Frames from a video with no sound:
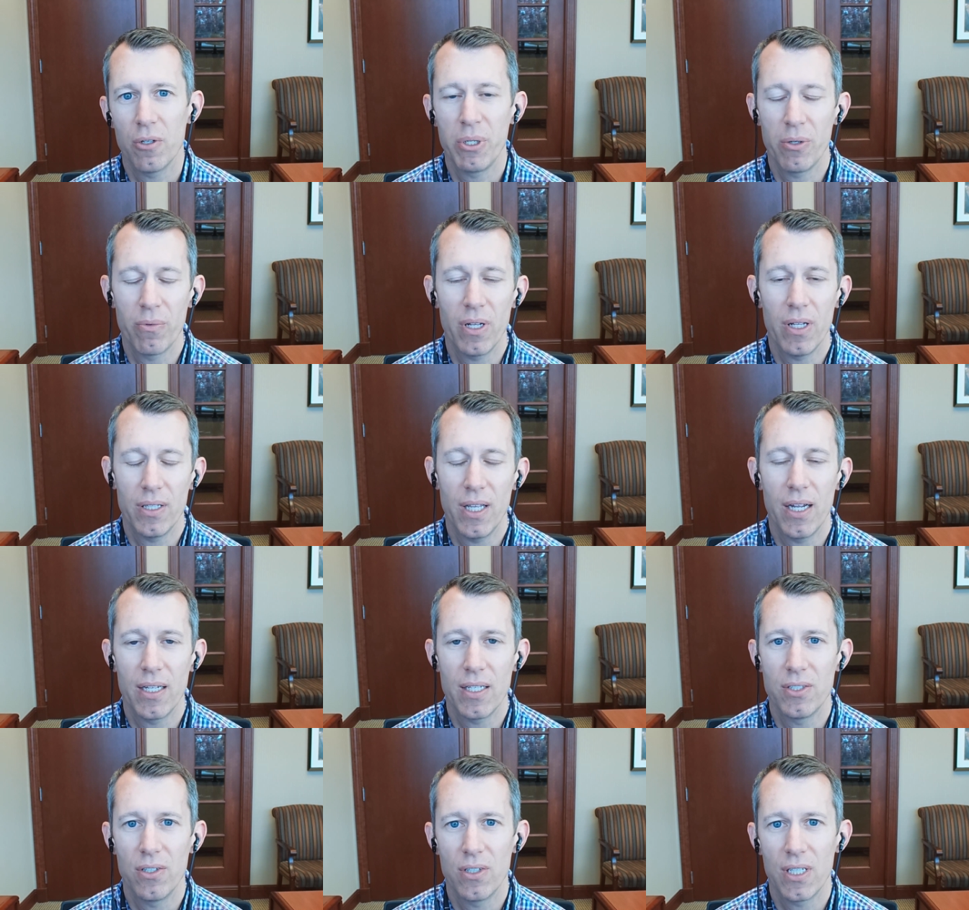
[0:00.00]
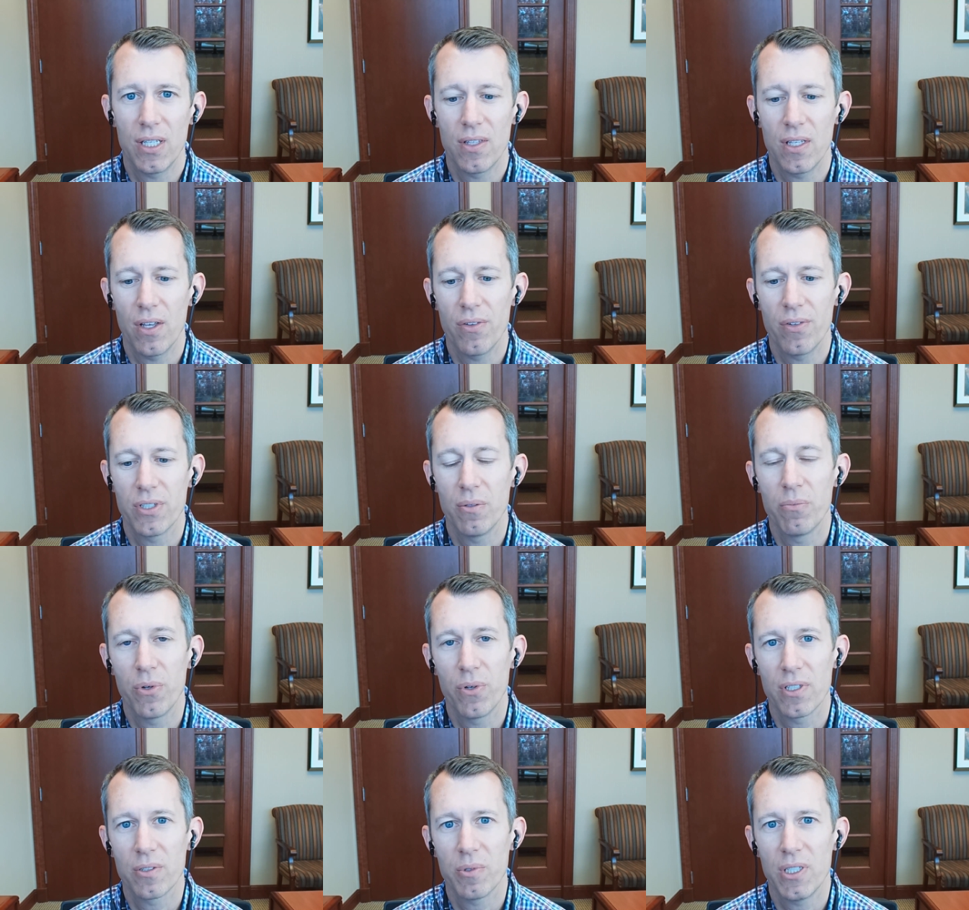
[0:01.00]
be a lot easier to get the others on
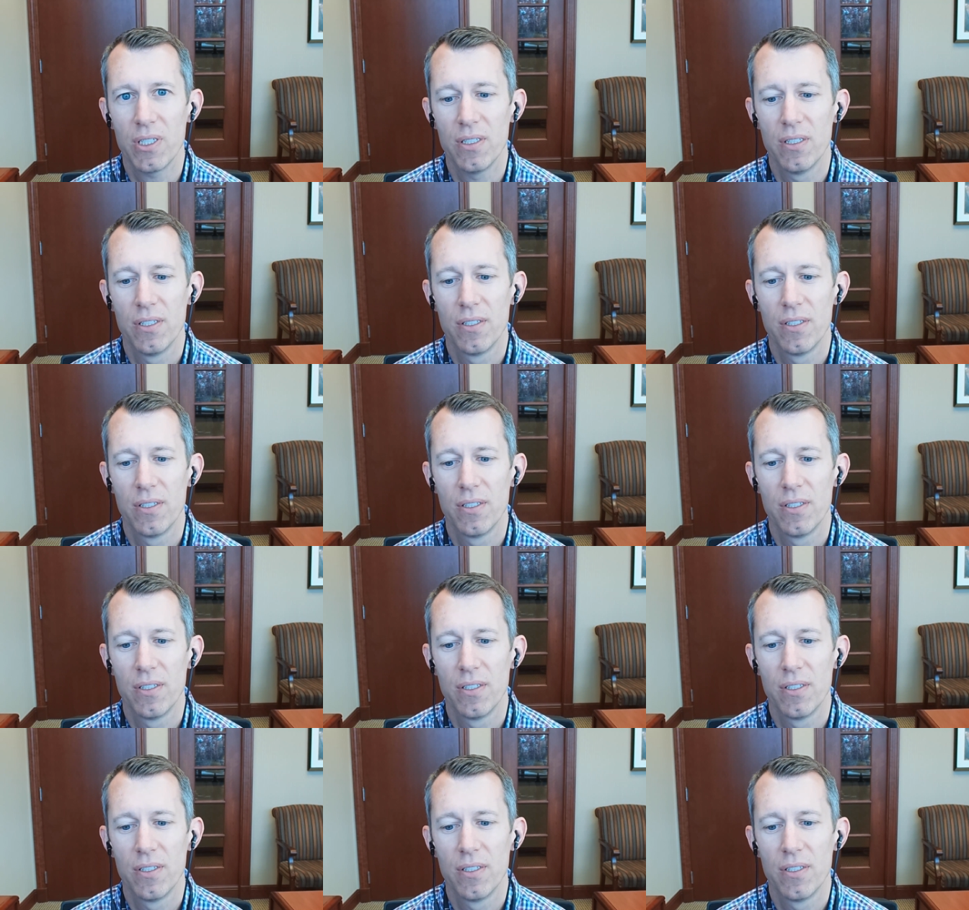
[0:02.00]
board as well.